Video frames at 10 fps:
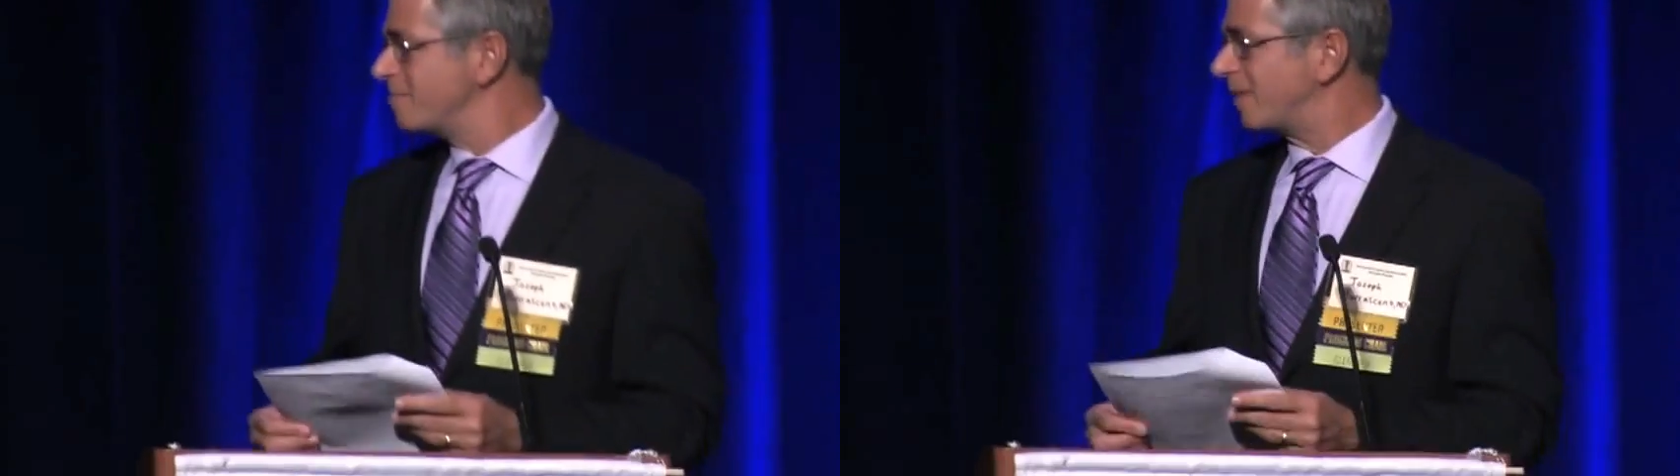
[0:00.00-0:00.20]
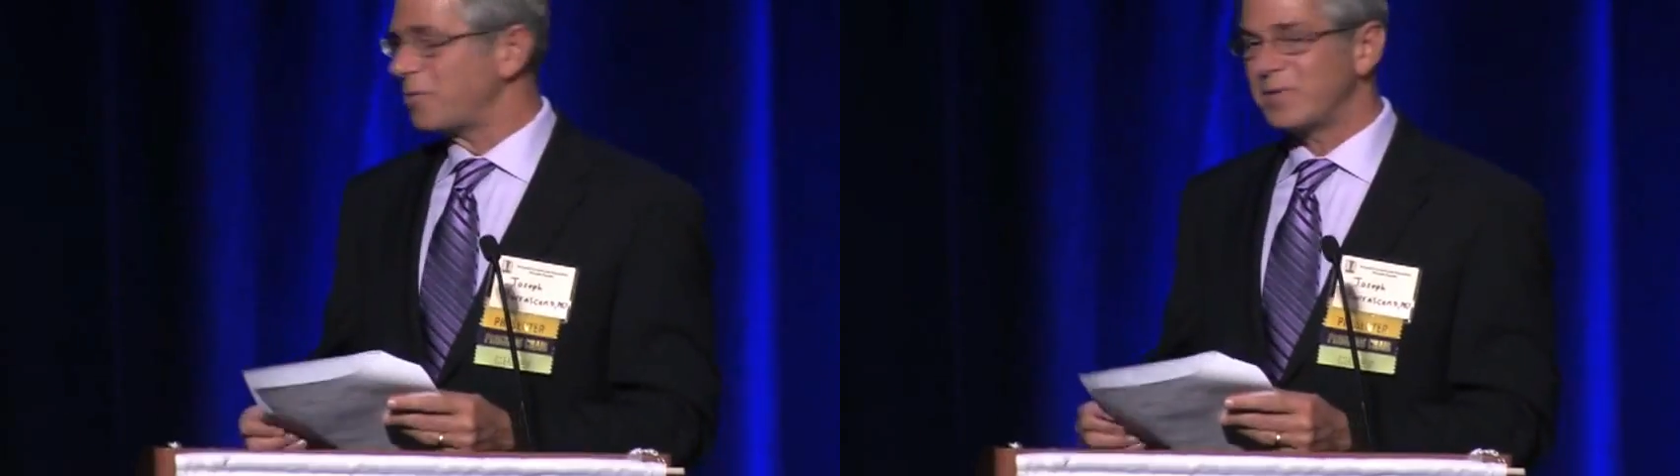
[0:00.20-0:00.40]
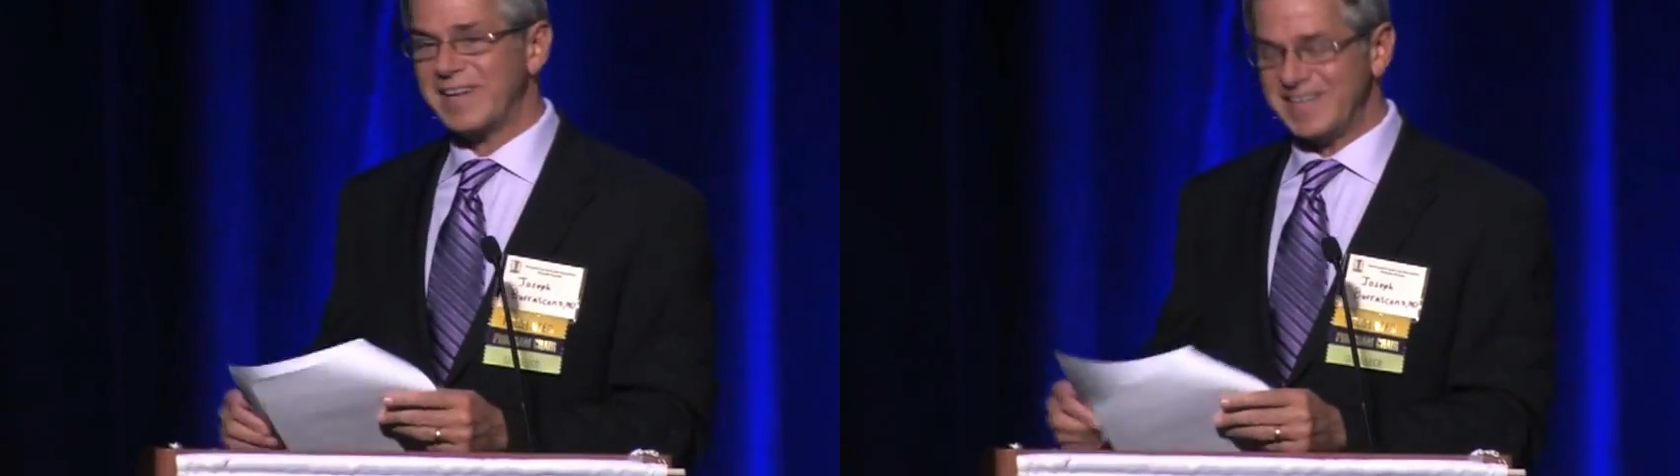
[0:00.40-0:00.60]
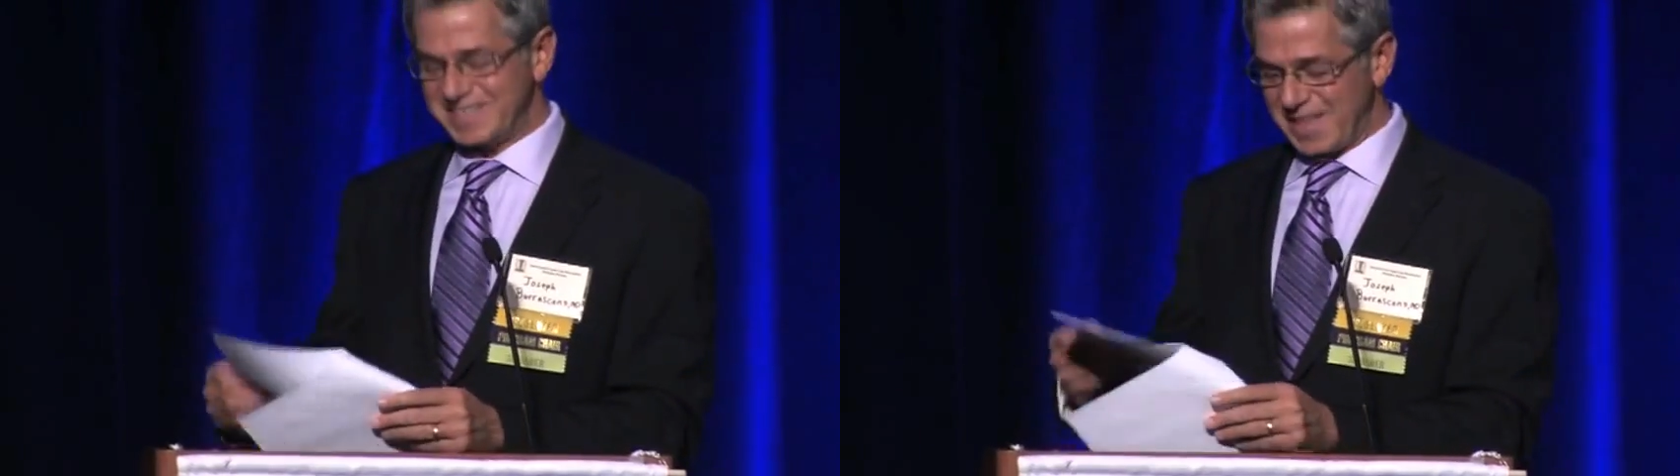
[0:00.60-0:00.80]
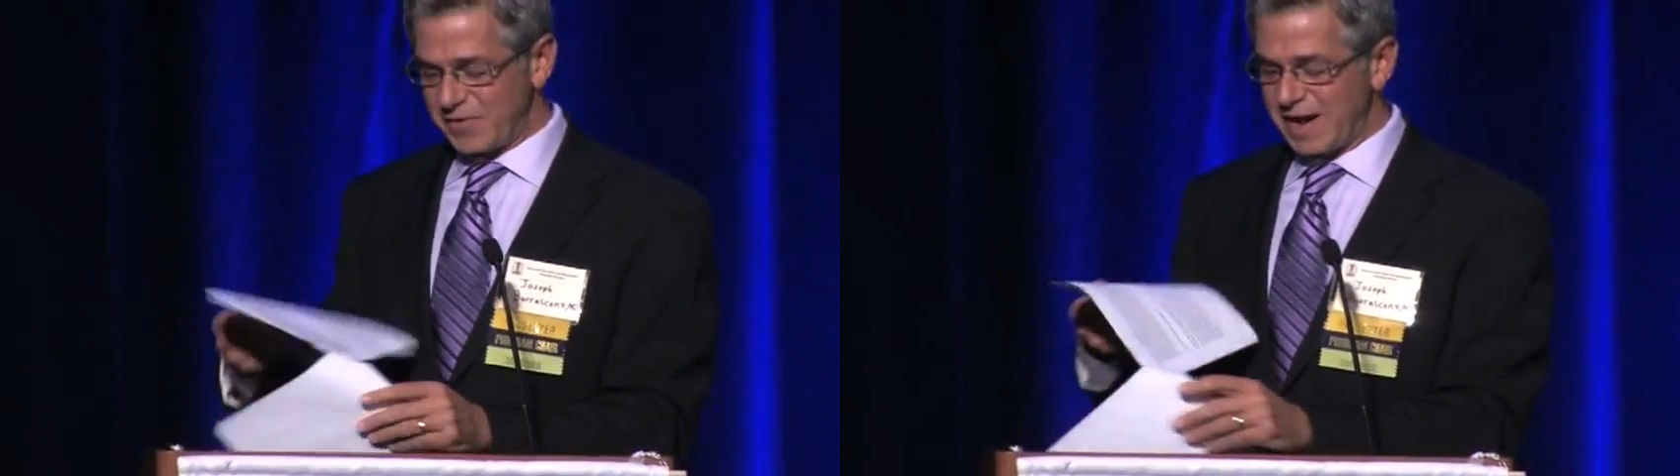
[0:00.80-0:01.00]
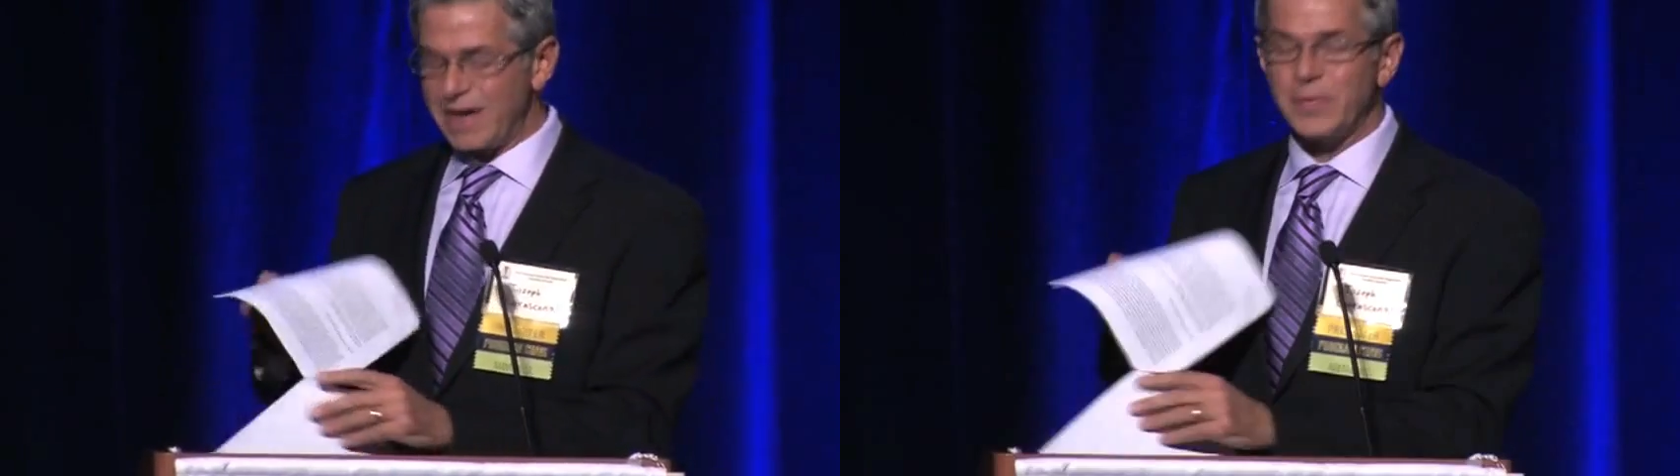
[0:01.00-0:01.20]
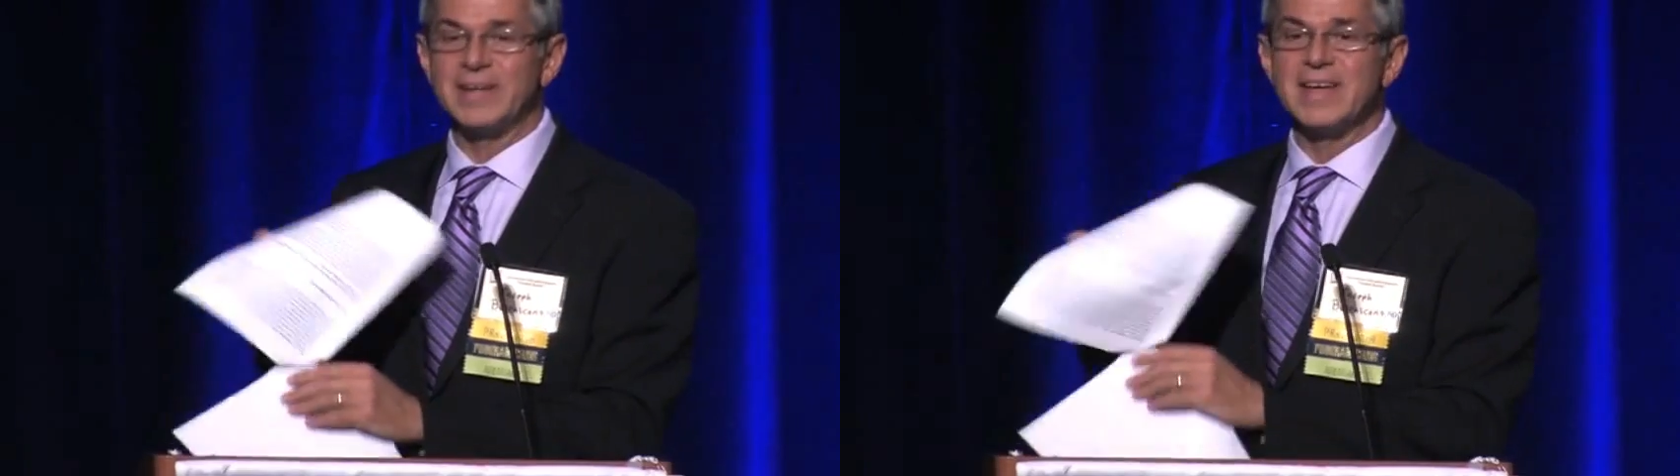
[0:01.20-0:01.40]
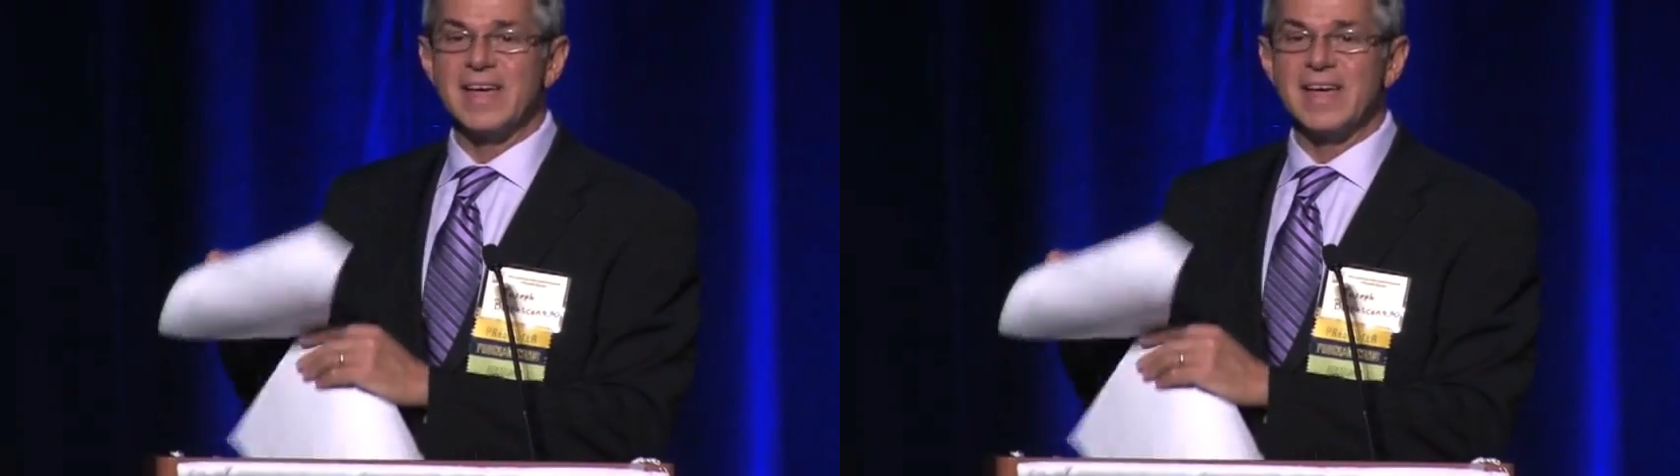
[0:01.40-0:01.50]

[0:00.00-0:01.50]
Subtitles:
but I won't get into that. Anyway,